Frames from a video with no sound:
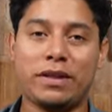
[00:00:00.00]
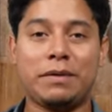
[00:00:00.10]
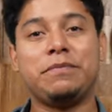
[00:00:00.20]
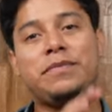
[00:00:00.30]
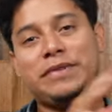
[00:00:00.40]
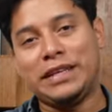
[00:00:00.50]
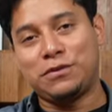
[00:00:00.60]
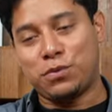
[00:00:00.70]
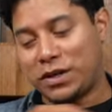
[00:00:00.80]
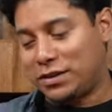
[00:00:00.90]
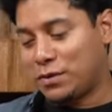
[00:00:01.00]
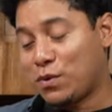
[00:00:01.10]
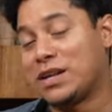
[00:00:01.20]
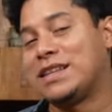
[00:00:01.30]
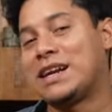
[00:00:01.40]
of them. This one is the
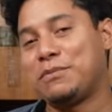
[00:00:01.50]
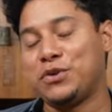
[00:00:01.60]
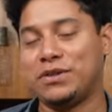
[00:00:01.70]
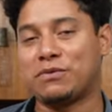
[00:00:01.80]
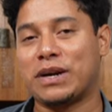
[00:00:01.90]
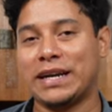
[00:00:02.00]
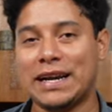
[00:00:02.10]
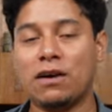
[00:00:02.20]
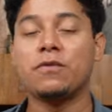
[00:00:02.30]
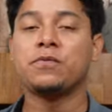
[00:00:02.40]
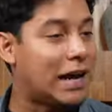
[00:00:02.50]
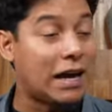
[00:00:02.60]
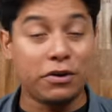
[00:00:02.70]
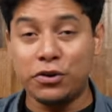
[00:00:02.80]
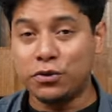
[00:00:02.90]
one that I'm using right now.
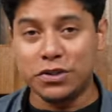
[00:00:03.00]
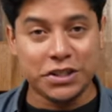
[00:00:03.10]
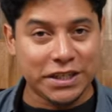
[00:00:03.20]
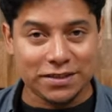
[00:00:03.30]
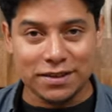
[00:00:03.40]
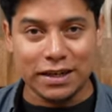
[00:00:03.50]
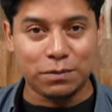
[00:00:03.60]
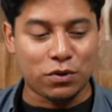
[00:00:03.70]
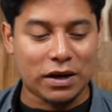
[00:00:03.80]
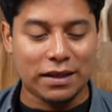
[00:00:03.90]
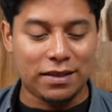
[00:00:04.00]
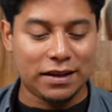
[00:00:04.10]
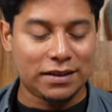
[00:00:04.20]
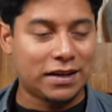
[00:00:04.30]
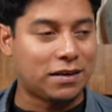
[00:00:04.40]
I don't use jeans anymore. I
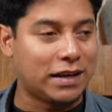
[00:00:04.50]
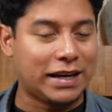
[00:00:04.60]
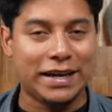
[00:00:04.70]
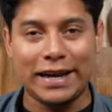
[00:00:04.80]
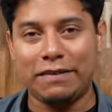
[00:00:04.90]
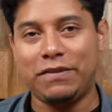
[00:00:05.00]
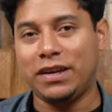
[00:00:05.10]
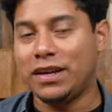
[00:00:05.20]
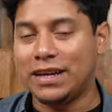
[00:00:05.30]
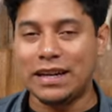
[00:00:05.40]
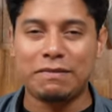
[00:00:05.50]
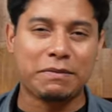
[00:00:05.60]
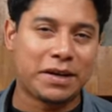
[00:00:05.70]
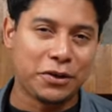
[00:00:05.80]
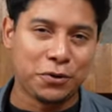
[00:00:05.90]
think they're like heavy and
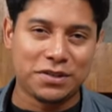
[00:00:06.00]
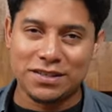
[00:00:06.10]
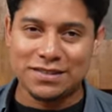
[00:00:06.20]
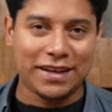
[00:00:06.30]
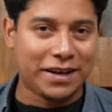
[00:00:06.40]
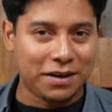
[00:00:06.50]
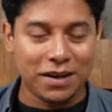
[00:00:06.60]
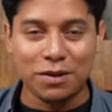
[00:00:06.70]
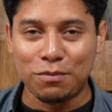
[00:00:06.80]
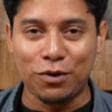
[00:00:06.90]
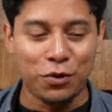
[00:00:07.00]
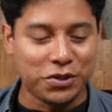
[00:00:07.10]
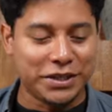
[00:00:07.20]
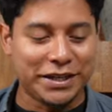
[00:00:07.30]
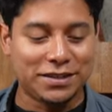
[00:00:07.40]
everybody uses the same blue
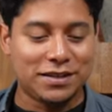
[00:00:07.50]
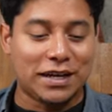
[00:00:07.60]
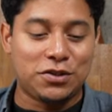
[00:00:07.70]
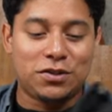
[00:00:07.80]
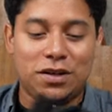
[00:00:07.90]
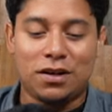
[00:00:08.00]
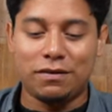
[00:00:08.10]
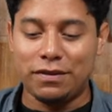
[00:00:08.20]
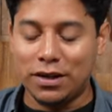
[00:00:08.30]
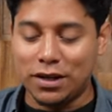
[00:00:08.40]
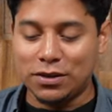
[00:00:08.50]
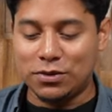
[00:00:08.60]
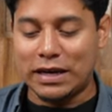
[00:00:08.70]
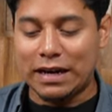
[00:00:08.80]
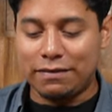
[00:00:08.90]
jeans. I just love
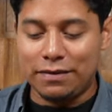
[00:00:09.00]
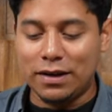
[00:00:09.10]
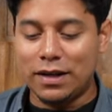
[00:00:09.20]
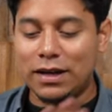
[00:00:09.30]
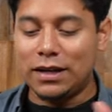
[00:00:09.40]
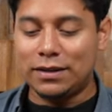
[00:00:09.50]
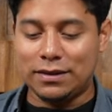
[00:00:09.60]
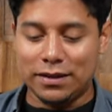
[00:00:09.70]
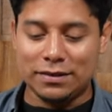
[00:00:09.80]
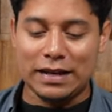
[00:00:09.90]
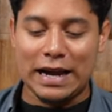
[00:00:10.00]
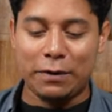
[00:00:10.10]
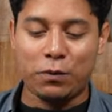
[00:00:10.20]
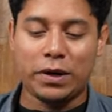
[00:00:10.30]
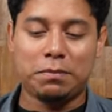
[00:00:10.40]
to have these
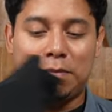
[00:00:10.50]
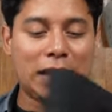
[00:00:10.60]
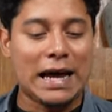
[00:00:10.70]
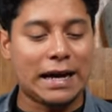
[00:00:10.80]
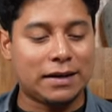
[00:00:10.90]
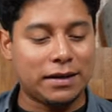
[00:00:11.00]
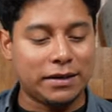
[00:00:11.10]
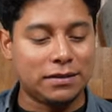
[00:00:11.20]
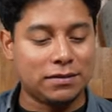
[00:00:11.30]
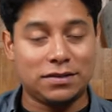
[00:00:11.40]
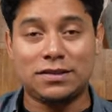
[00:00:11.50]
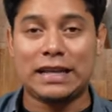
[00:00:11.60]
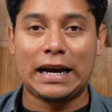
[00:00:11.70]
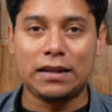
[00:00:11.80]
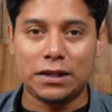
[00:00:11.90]
lightweight black and
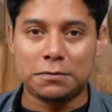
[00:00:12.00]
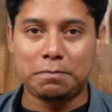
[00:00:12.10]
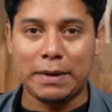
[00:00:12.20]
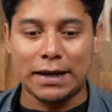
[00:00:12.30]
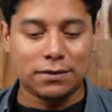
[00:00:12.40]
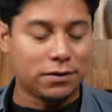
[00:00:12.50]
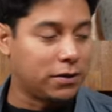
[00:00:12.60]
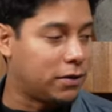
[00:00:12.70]
stylish pants, you